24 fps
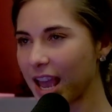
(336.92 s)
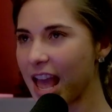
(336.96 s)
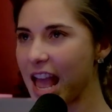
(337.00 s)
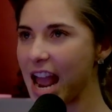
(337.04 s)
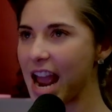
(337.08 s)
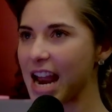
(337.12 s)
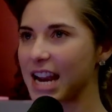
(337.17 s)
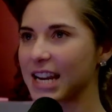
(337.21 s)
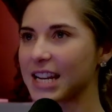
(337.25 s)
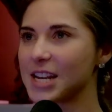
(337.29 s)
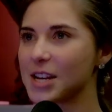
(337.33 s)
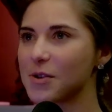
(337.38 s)

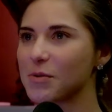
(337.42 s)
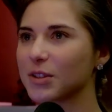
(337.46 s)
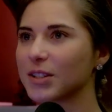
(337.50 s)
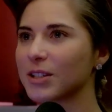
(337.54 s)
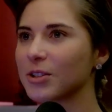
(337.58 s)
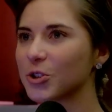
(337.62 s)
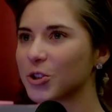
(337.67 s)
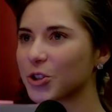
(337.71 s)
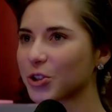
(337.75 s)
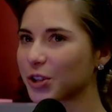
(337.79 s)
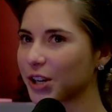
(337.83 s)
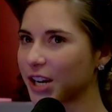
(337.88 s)
and he was
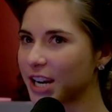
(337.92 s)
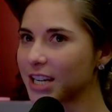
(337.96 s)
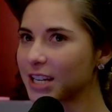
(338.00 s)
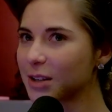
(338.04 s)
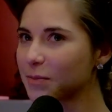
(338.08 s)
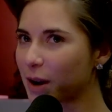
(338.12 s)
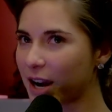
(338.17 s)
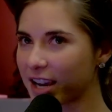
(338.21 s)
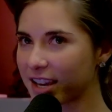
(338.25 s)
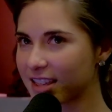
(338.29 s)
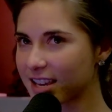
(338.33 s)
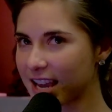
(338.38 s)
intrigued
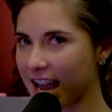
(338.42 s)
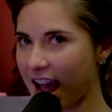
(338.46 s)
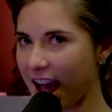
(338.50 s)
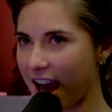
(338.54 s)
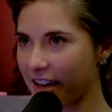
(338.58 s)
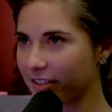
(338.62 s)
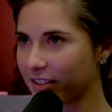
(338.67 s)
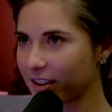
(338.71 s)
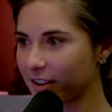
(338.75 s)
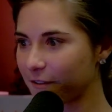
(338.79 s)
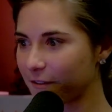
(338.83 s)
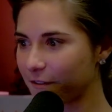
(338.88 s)
by the
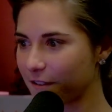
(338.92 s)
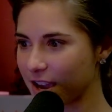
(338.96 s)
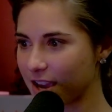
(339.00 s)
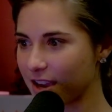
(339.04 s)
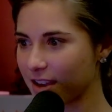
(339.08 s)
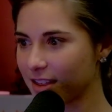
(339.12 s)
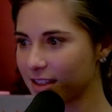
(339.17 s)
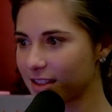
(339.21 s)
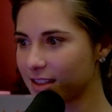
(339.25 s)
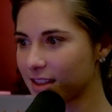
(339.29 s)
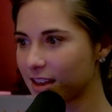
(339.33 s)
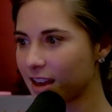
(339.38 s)
Catholic
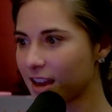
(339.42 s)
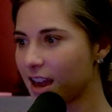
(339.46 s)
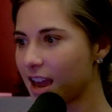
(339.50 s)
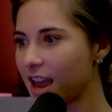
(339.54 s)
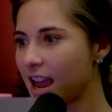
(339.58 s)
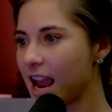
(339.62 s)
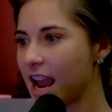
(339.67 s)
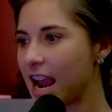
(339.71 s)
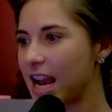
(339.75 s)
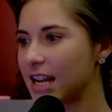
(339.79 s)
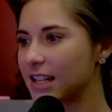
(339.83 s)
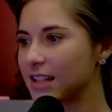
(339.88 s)
faith.
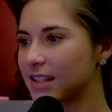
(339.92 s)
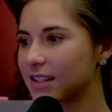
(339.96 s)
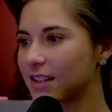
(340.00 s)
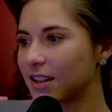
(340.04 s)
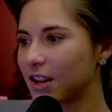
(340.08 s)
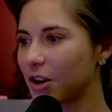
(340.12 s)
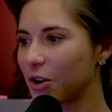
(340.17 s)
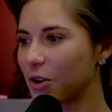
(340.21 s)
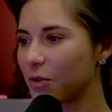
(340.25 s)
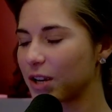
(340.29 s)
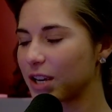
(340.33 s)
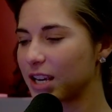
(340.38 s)
And
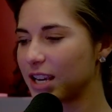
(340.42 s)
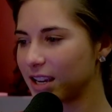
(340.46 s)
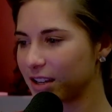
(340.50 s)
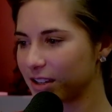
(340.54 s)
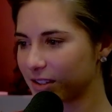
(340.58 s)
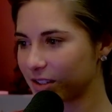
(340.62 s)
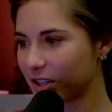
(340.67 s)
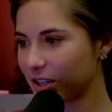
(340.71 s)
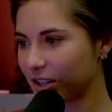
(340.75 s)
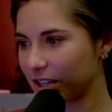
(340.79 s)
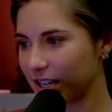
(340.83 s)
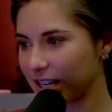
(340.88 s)
so he
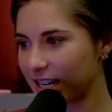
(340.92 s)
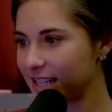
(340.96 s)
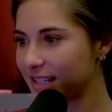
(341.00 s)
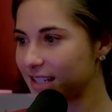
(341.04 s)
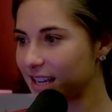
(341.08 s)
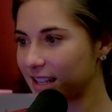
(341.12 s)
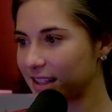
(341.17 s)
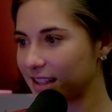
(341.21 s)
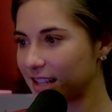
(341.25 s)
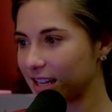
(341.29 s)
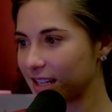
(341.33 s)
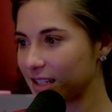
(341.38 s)
asserted, he
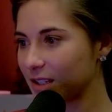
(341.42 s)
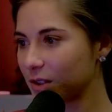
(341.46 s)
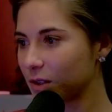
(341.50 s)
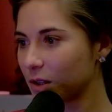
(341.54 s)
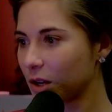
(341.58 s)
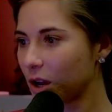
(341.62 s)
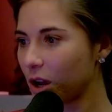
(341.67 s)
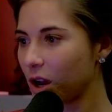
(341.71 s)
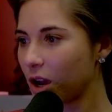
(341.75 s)
said this,